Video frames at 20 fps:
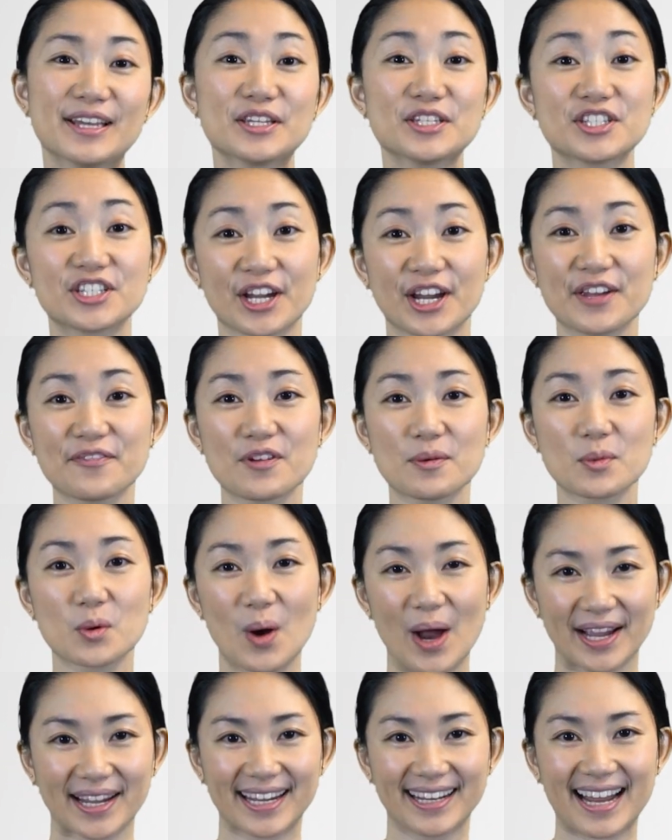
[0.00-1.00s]
Sherry from
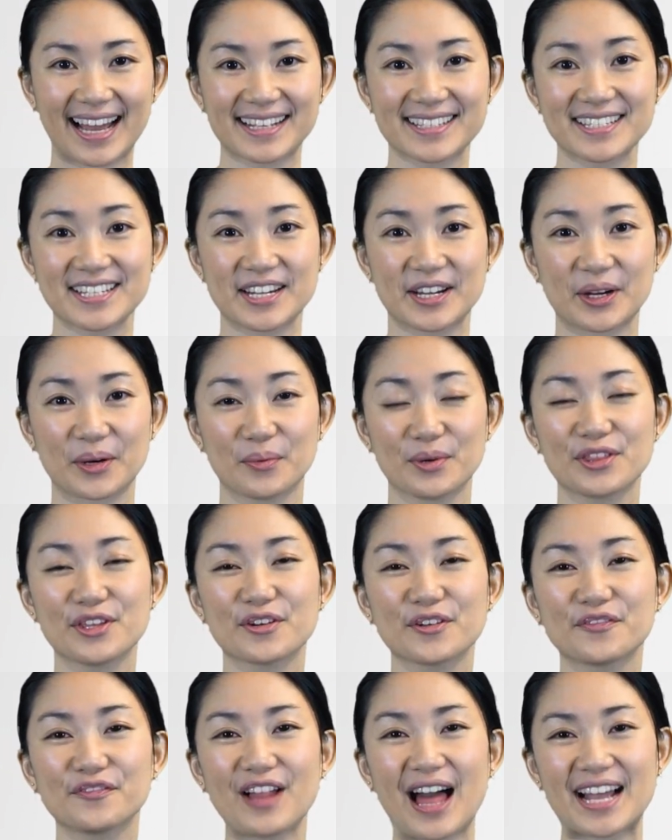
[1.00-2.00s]
QuantConnect here with your
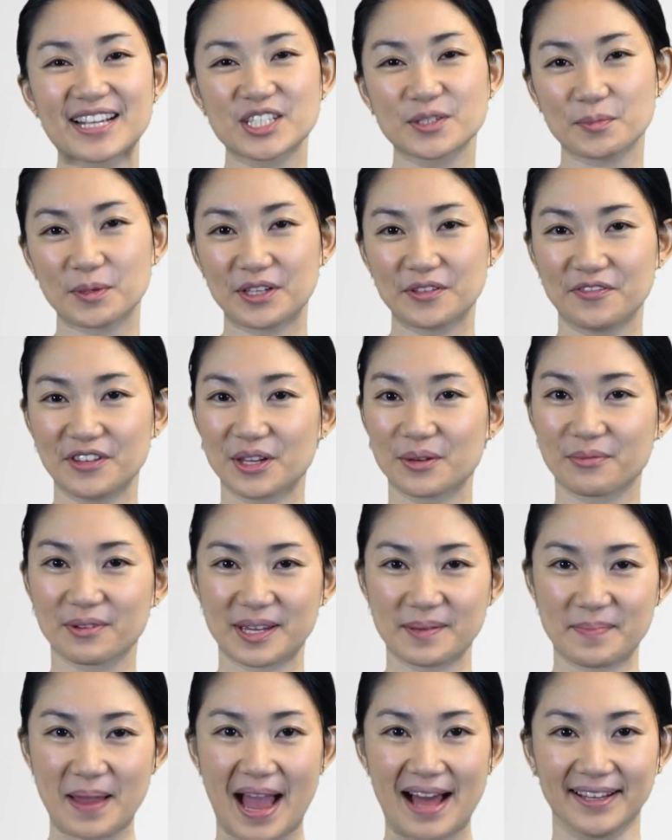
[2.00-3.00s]
flash briefing
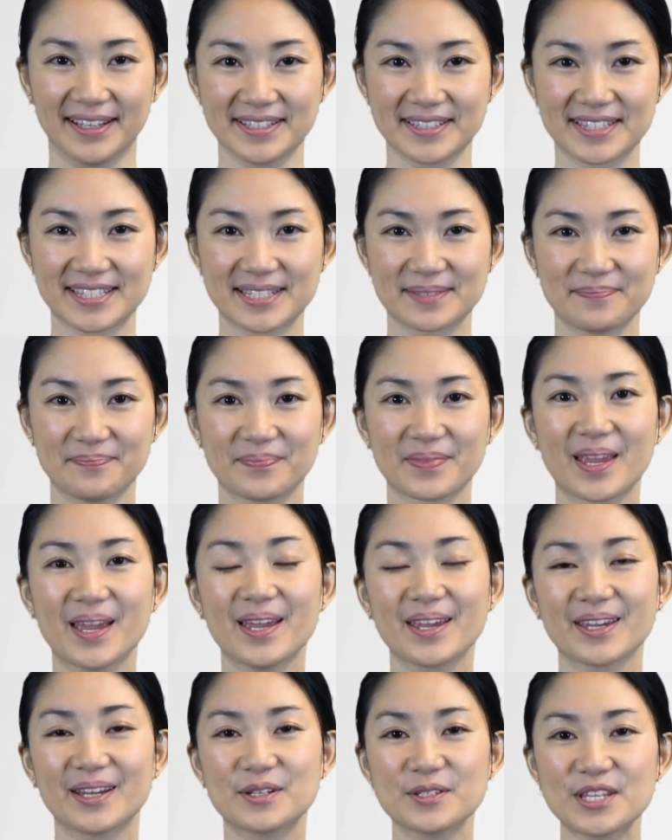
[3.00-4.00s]
Rebalance.
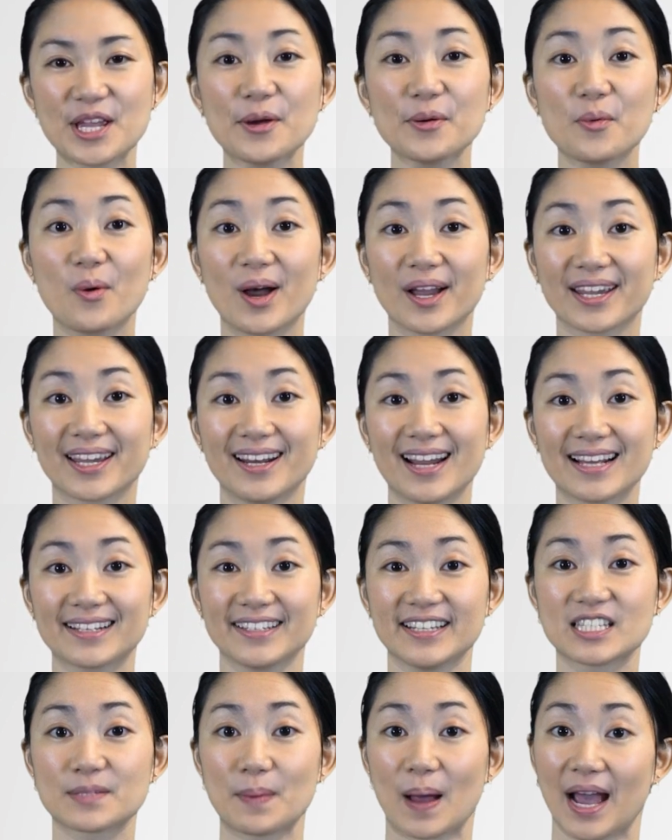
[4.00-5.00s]
Here's how QuantConnect
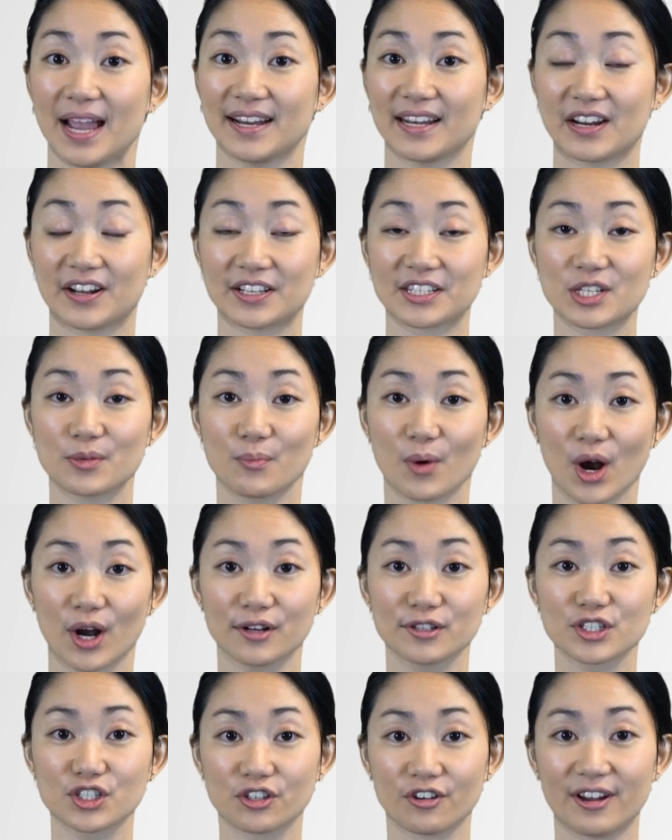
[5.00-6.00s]
is pioneering
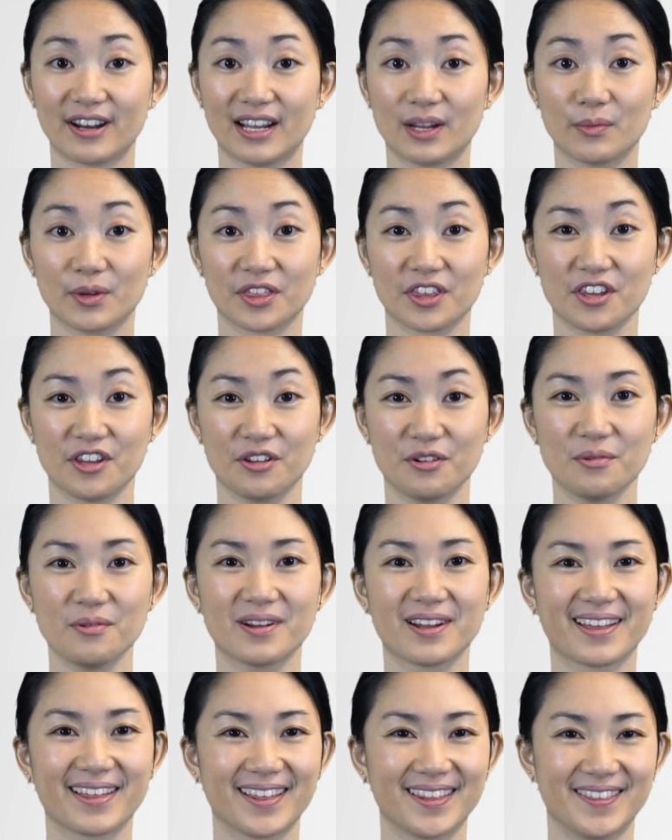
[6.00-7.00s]
tomorrow's trading with you
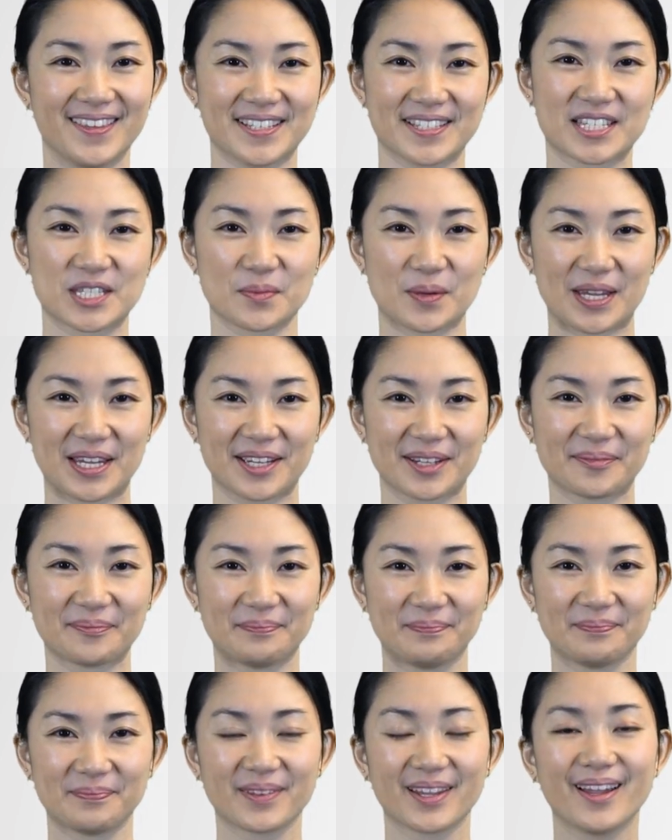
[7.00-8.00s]
this week.
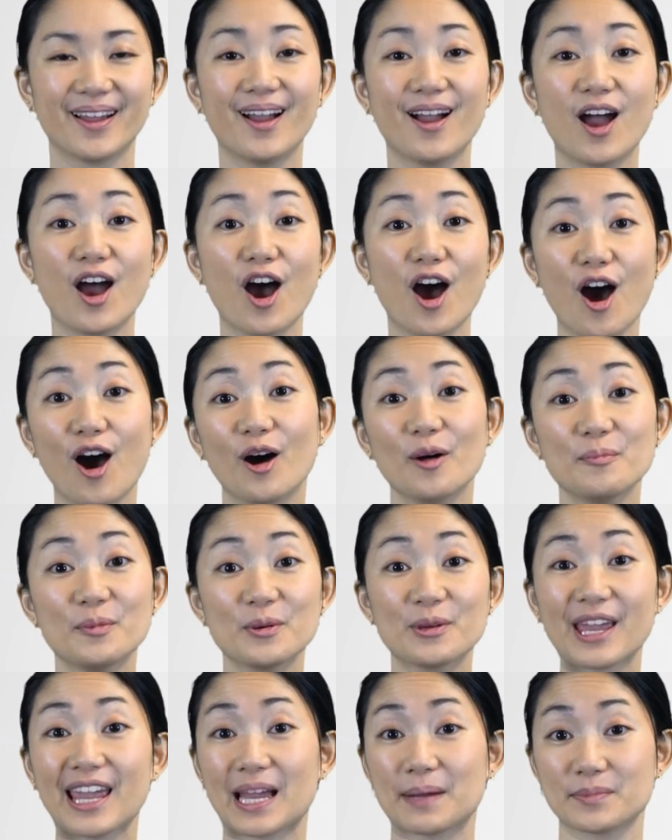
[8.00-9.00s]
All
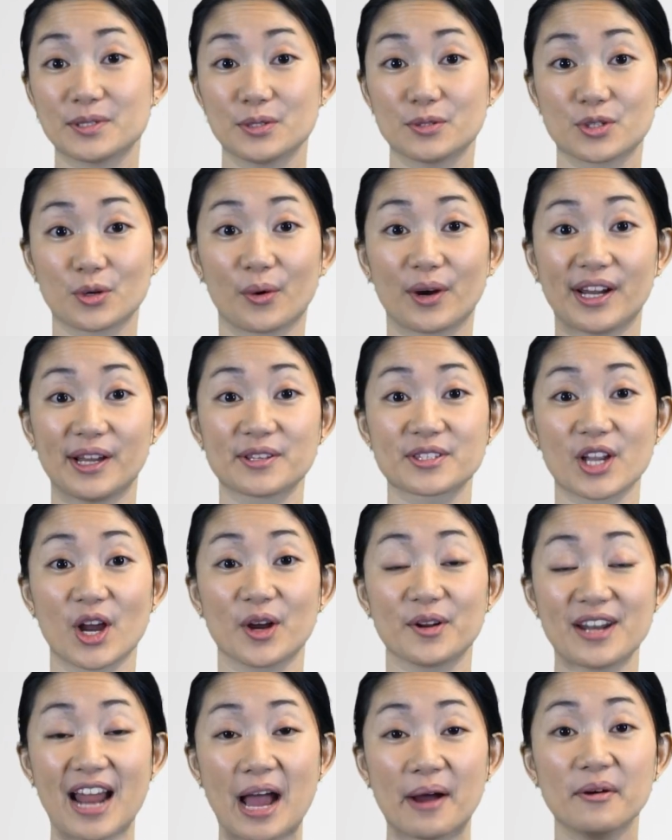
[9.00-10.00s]
bootcamp tutorials are
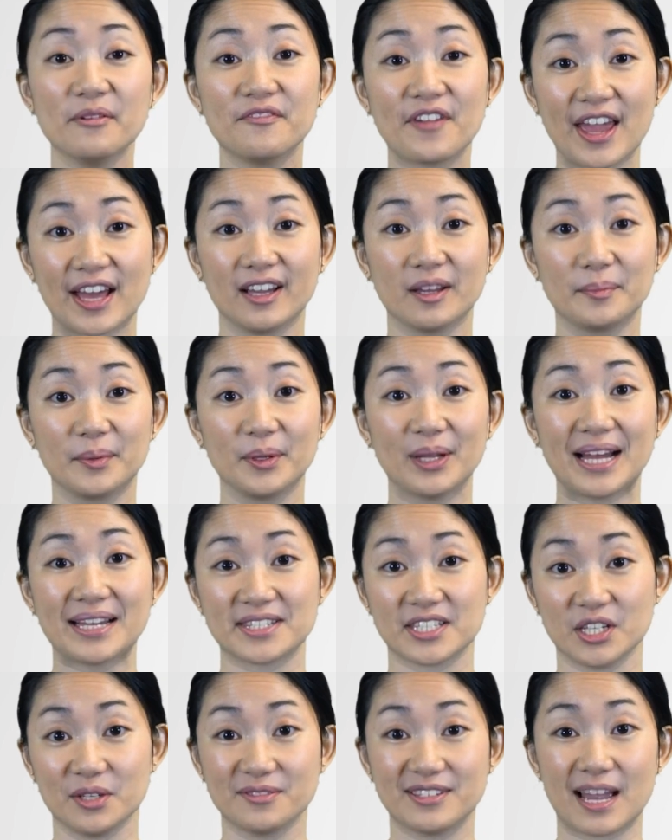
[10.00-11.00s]
now available as
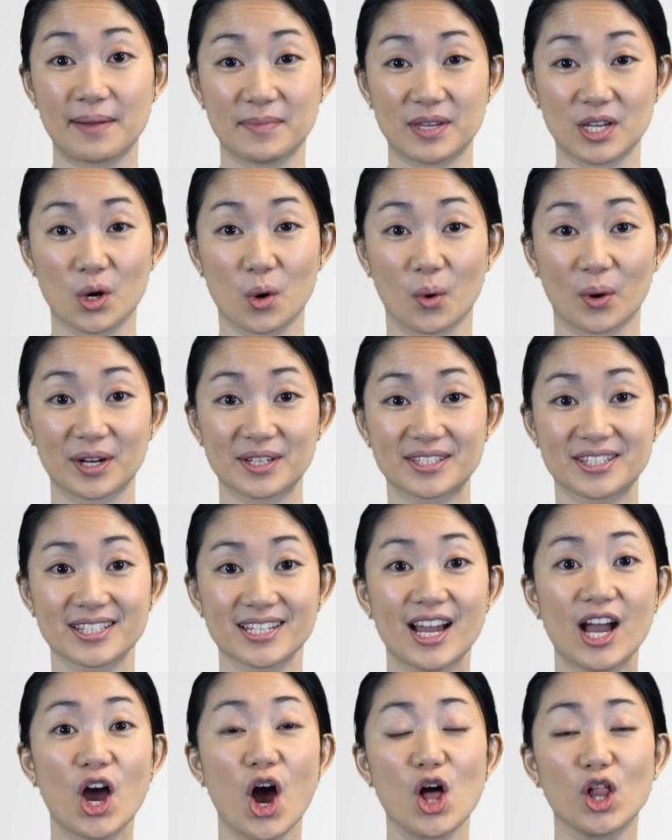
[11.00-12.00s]
a Udemy course,
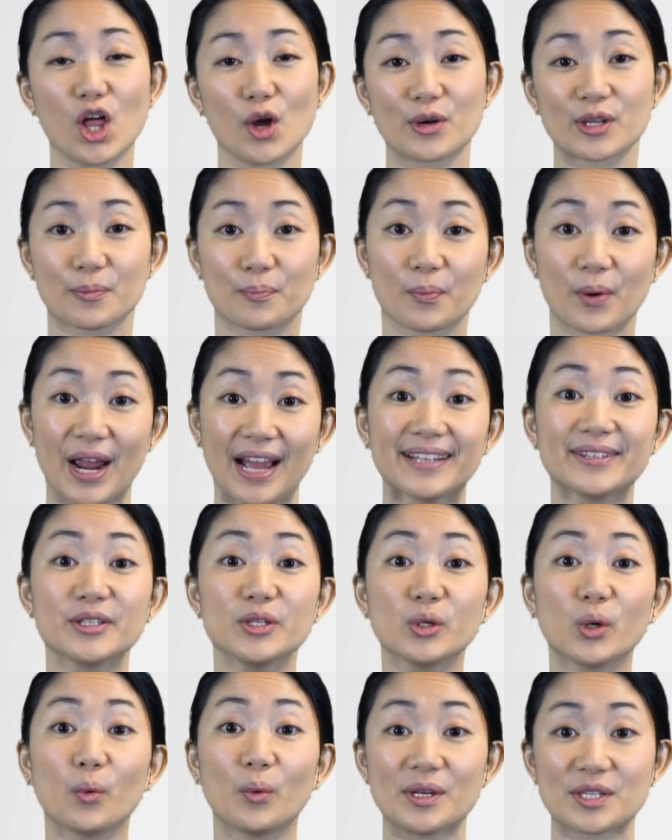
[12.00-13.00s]
along with brand new
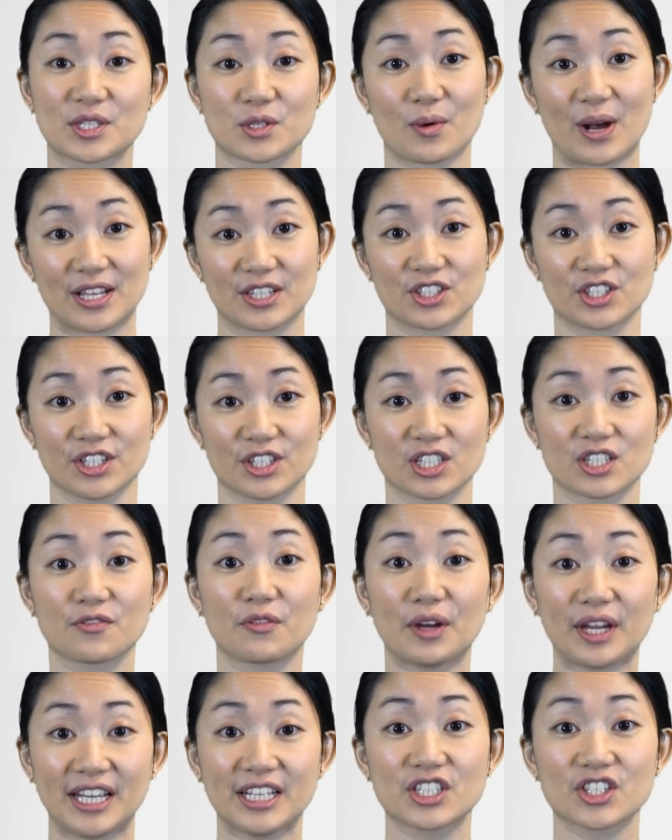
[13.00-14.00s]
quiz questions for
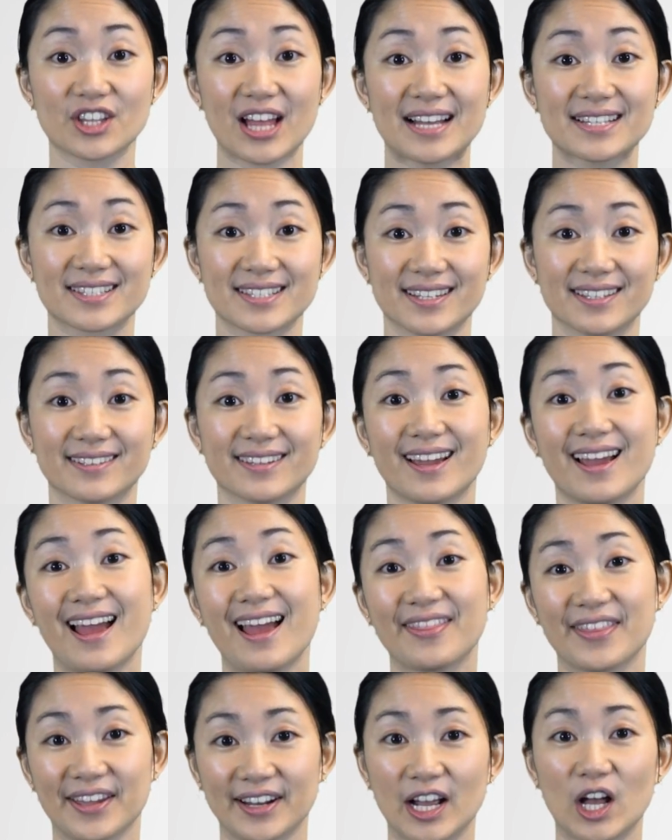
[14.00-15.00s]
each lesson
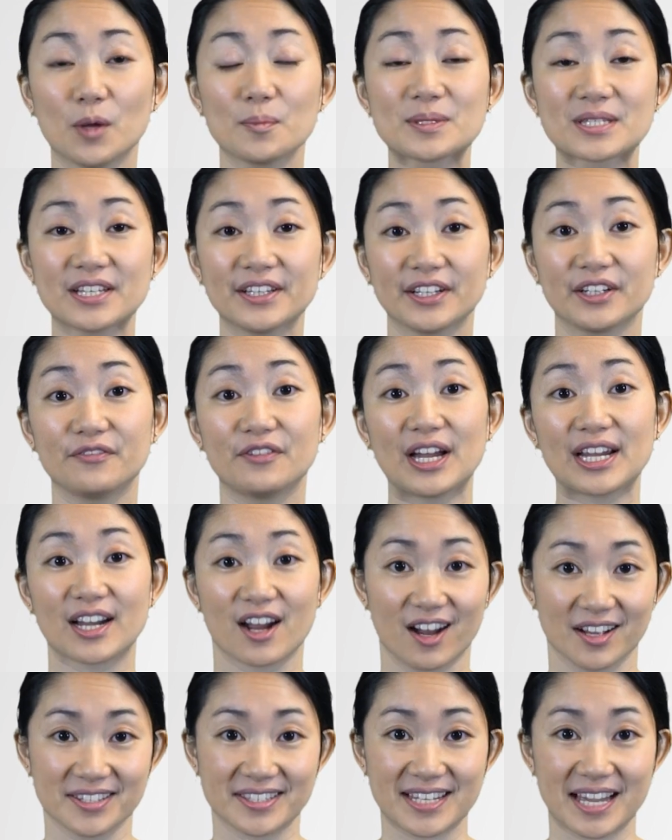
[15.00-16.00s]
that help solidify
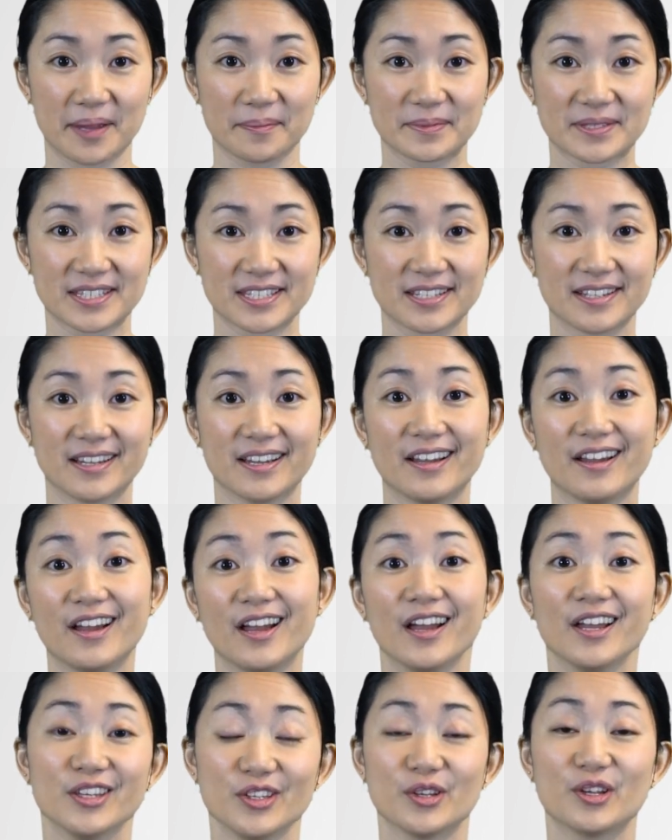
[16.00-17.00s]
concepts.
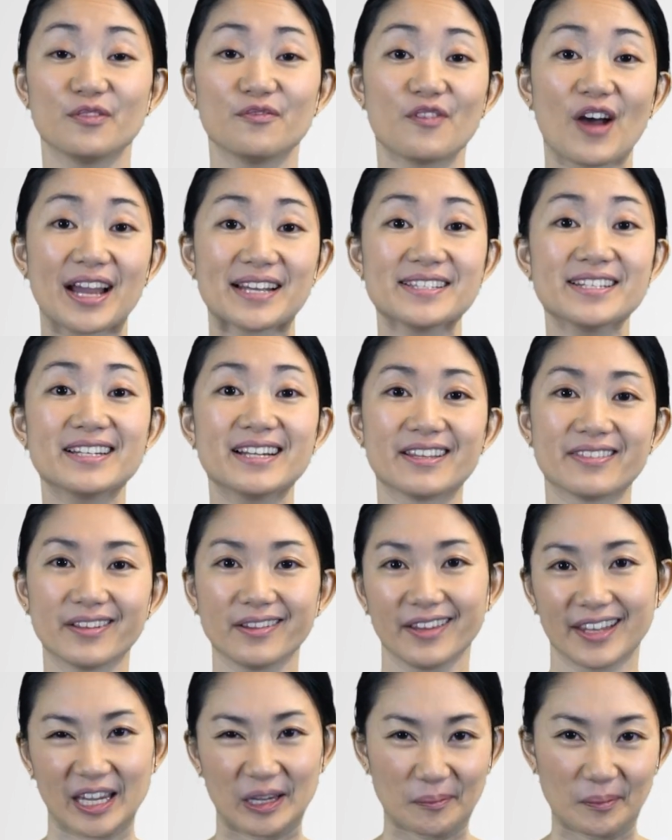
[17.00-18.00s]
You can find it in the
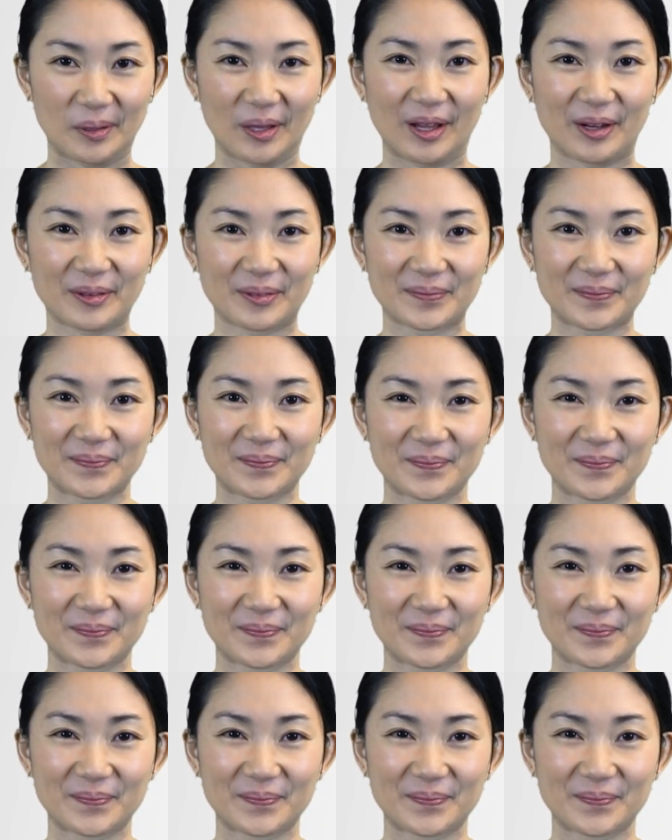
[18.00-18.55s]
link below.